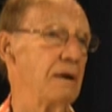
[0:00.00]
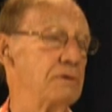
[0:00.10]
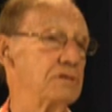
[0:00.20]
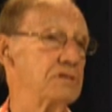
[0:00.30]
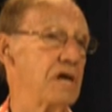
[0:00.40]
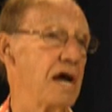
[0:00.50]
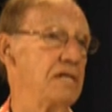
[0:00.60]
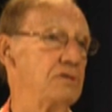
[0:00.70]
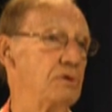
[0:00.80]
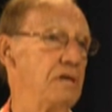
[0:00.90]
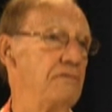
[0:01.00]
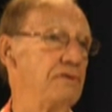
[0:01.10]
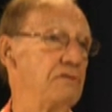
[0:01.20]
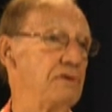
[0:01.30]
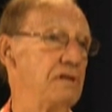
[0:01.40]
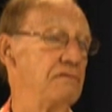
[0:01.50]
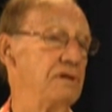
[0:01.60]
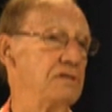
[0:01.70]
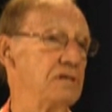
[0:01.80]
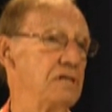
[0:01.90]
was assigned to an infantry
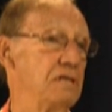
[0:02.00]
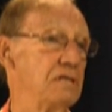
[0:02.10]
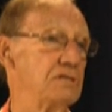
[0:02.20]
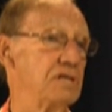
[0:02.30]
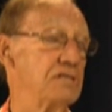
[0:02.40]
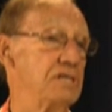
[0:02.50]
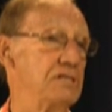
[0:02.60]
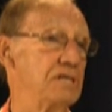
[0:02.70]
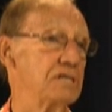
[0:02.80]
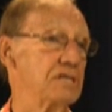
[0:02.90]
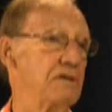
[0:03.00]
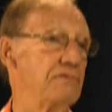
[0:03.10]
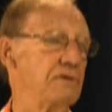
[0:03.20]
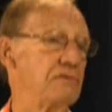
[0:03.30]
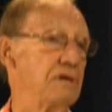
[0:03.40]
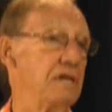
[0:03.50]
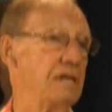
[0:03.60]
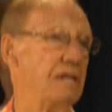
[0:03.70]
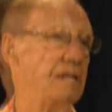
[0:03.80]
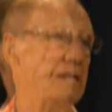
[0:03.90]
division, the 66th Infantry.
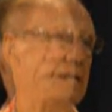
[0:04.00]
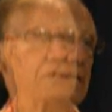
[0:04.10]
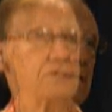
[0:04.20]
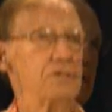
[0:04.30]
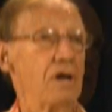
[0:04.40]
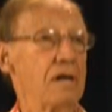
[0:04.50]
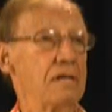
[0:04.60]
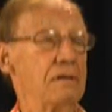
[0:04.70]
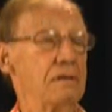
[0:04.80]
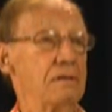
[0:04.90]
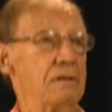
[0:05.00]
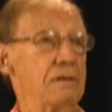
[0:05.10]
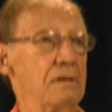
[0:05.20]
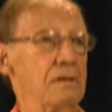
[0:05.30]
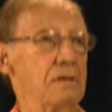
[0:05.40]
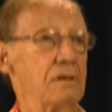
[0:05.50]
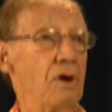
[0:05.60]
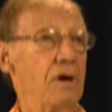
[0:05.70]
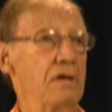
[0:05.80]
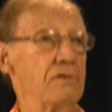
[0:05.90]
Started
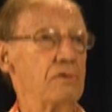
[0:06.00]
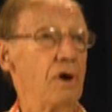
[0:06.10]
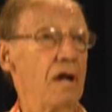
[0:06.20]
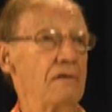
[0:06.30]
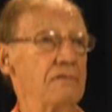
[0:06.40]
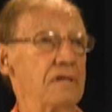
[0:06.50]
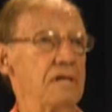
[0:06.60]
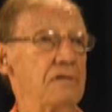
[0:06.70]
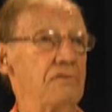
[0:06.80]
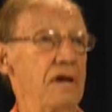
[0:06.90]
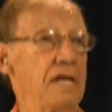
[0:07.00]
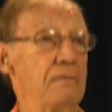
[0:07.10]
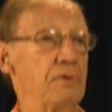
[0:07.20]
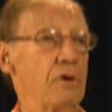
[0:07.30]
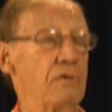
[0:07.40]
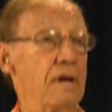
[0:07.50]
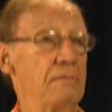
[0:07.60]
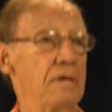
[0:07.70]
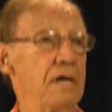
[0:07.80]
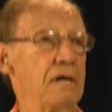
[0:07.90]
going through all of the training
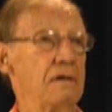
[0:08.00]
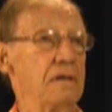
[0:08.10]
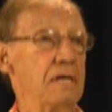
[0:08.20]
program there.